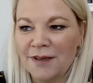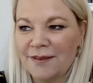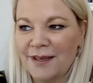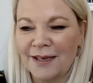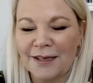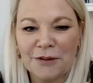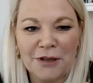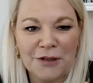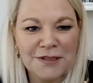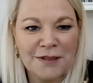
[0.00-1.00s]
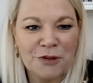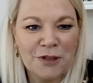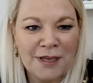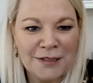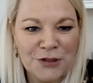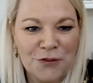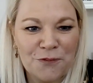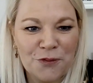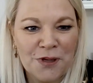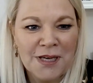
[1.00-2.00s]
one, I think, because I'm going to ask you
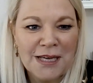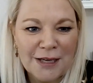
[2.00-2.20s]
for